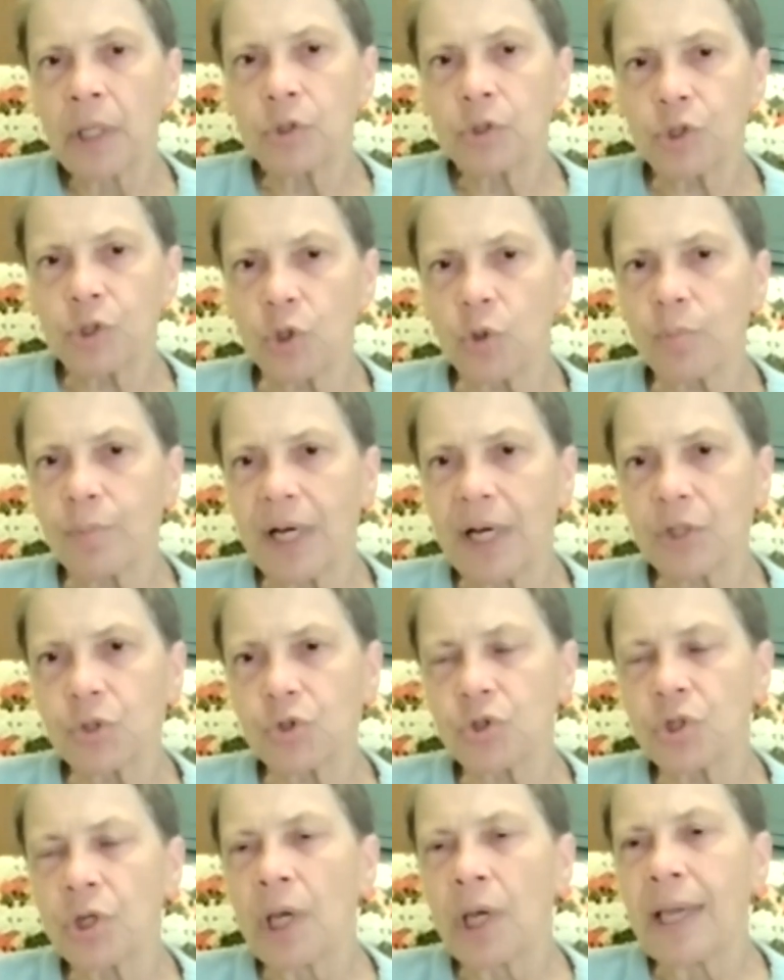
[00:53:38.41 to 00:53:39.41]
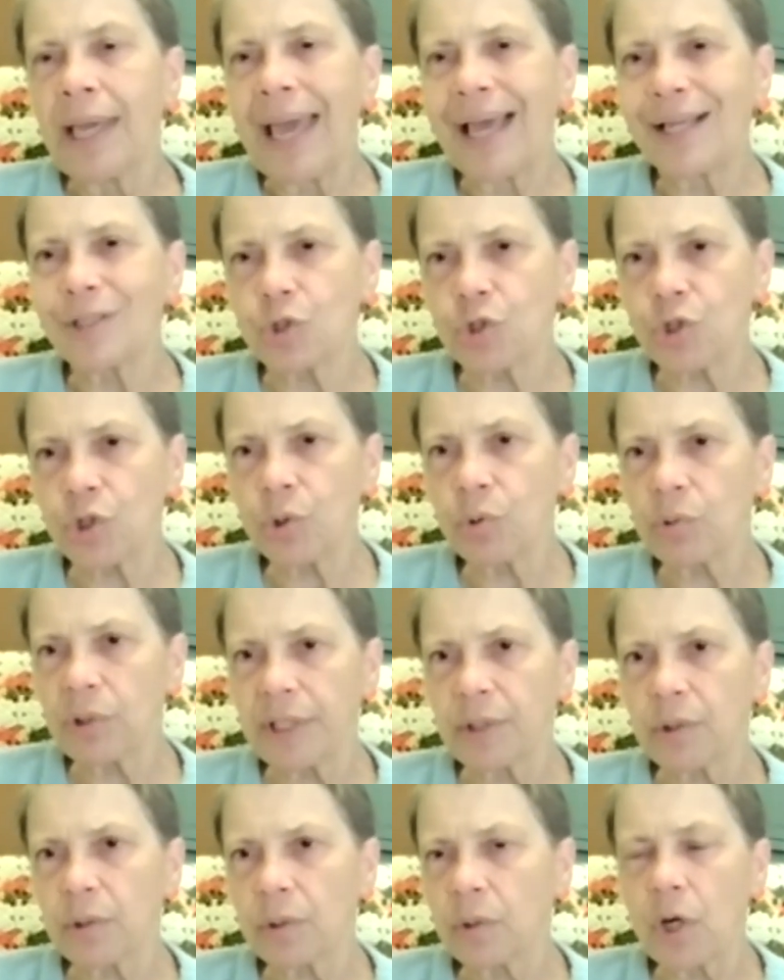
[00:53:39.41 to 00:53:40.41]
Too much and too
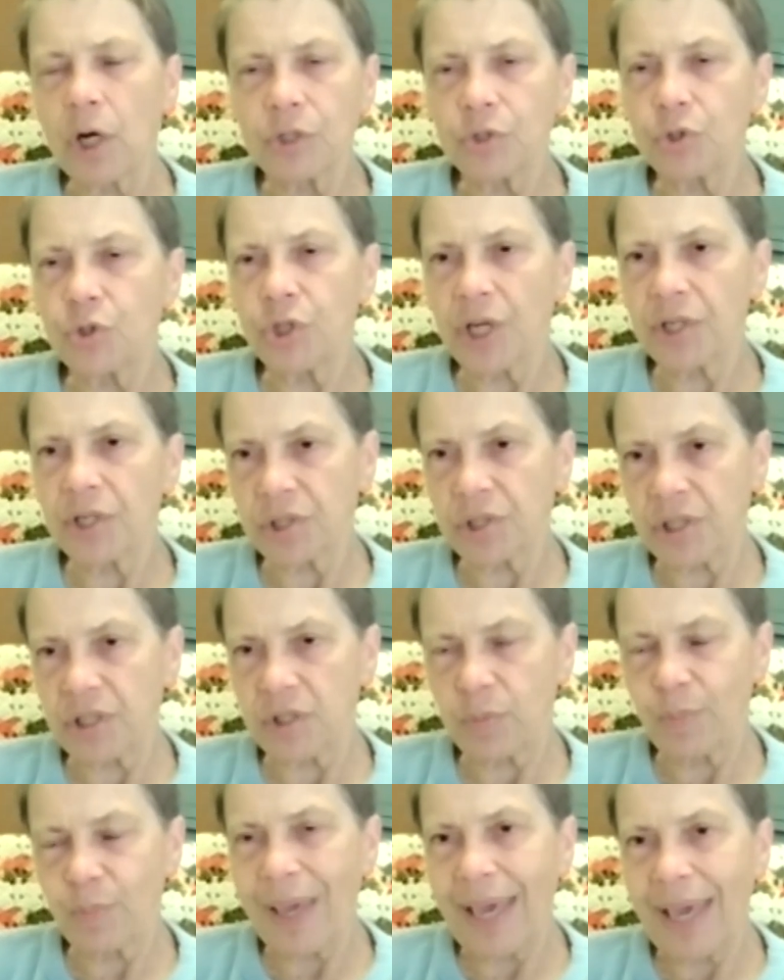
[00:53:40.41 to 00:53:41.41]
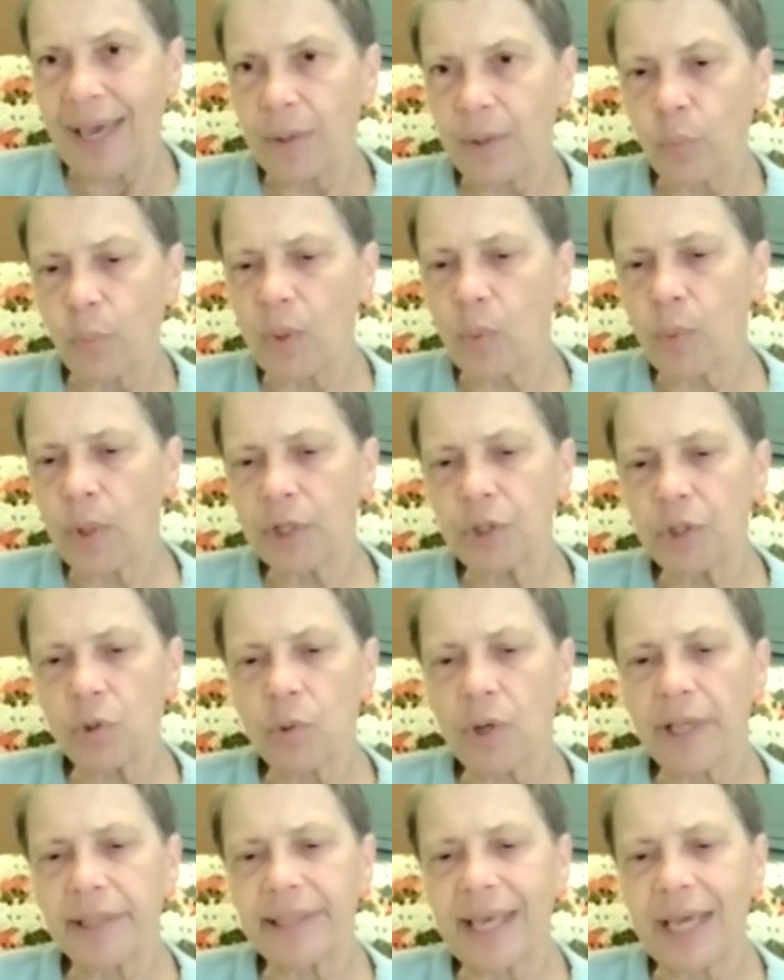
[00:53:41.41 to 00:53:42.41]
little are just as bad. We want you
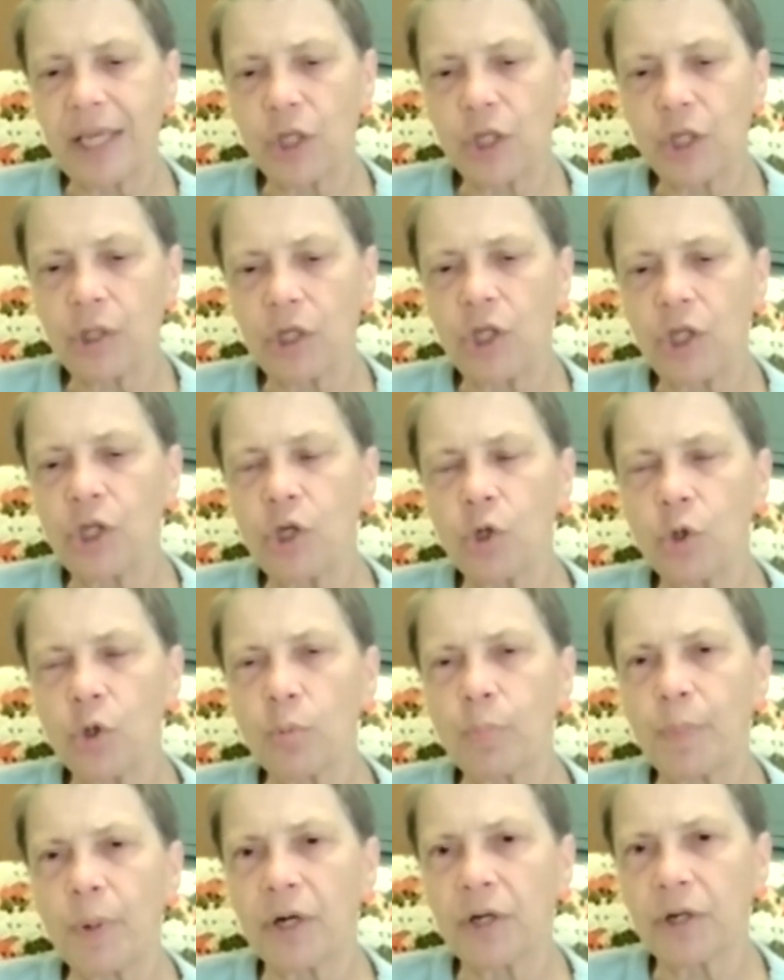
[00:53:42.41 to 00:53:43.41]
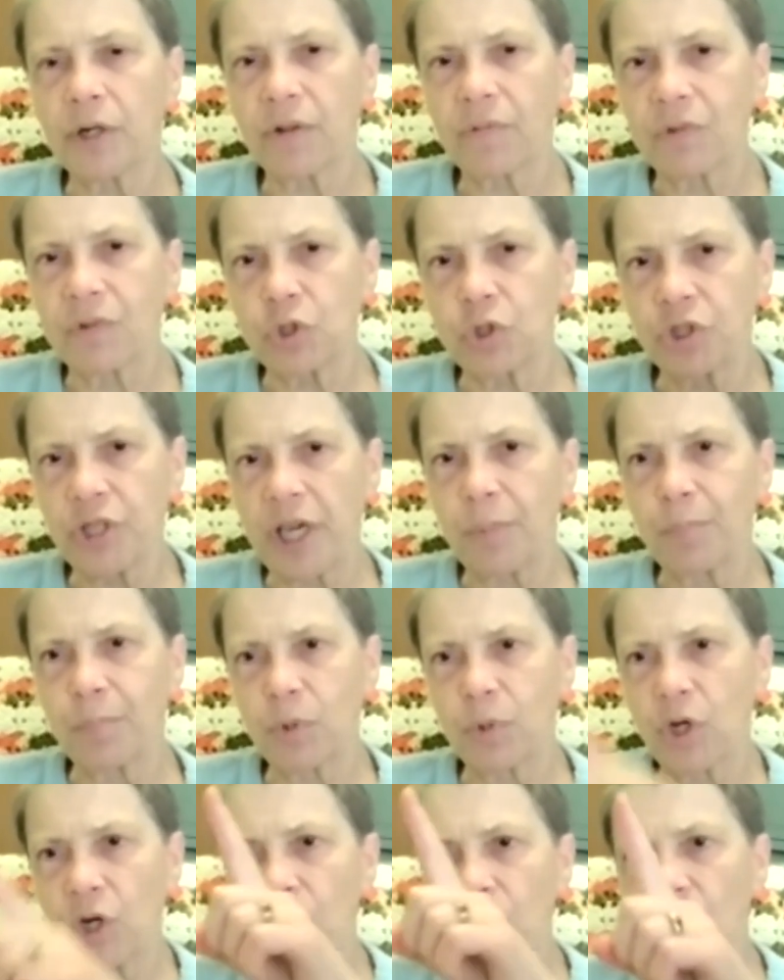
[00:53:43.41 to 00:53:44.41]
on that U part of the
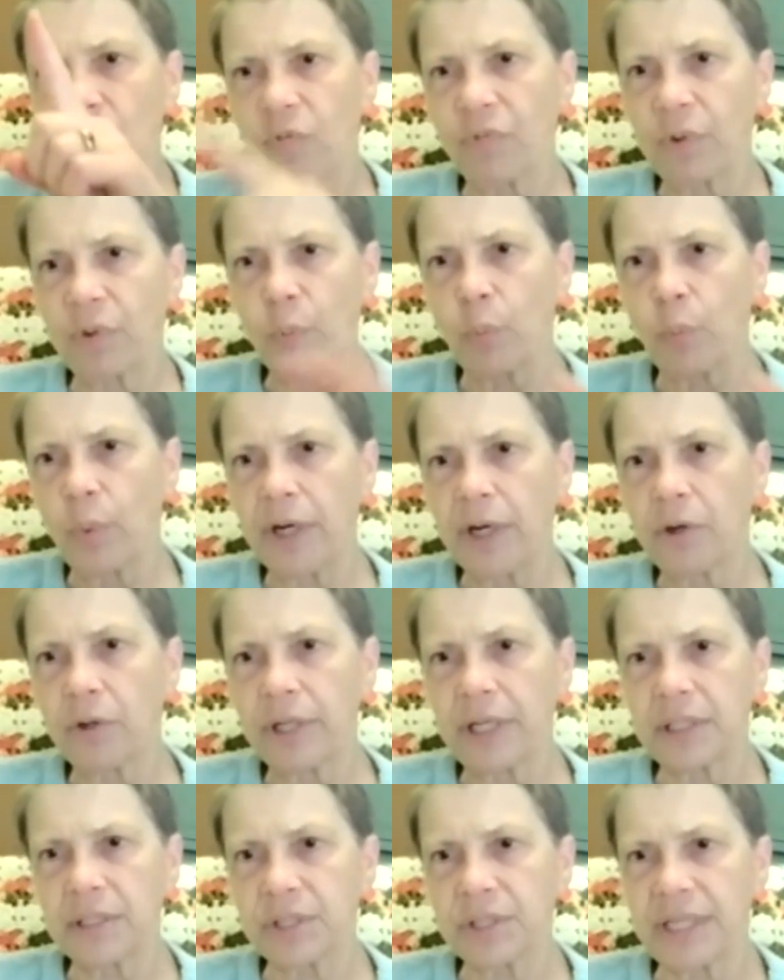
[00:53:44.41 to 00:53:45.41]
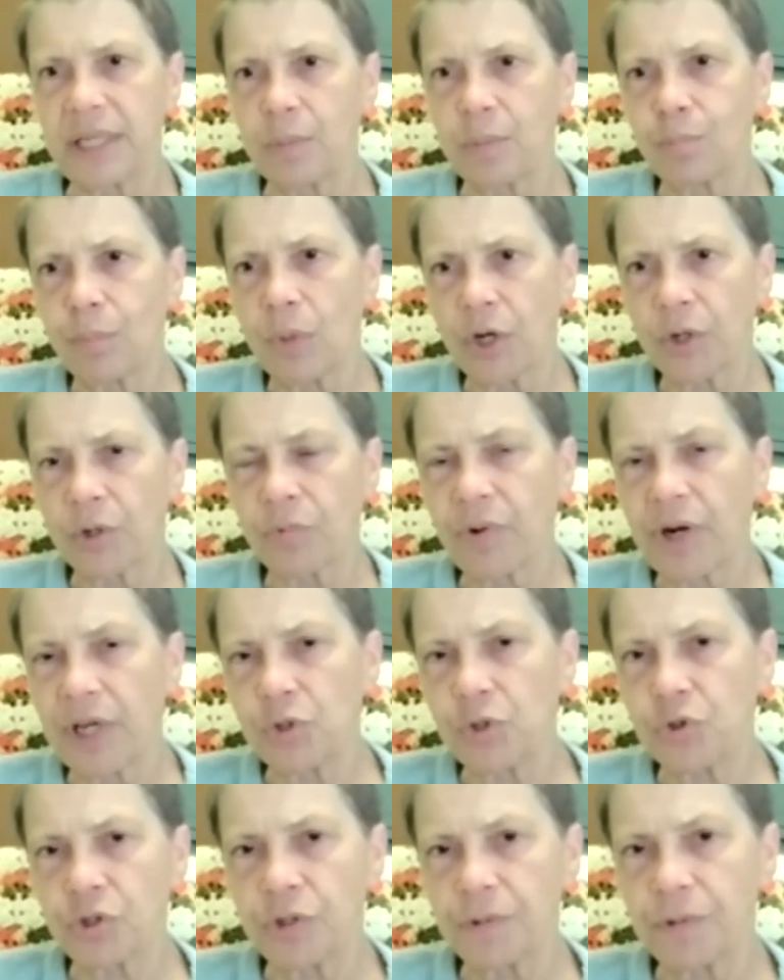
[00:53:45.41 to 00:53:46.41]
shaped curve where it's in
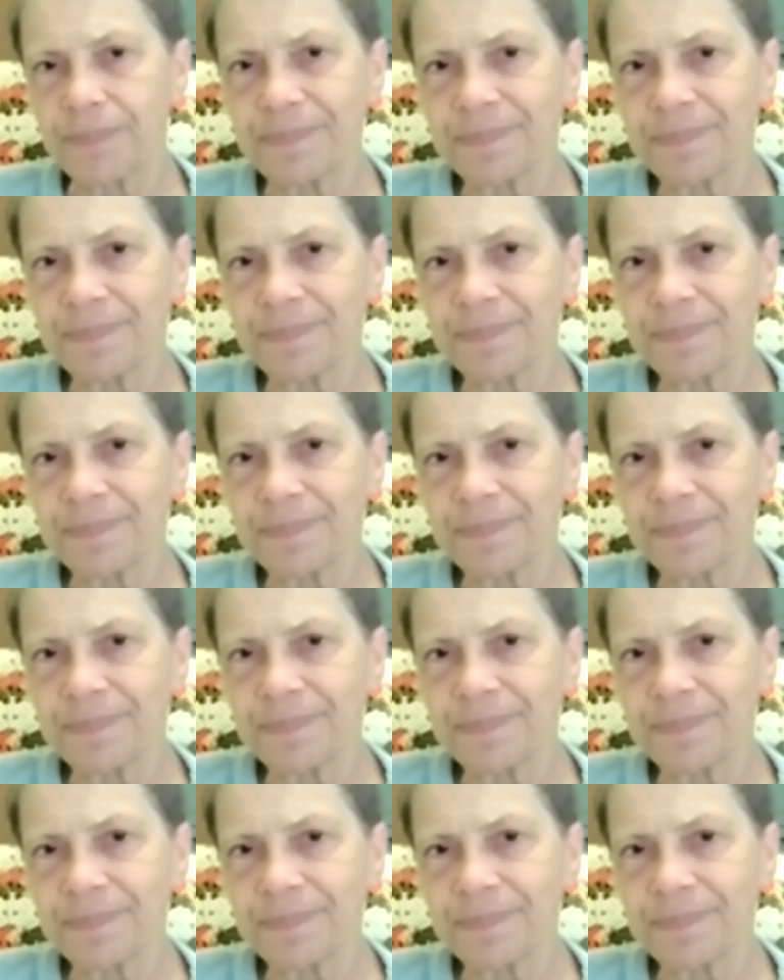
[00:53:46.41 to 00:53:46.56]
moderation.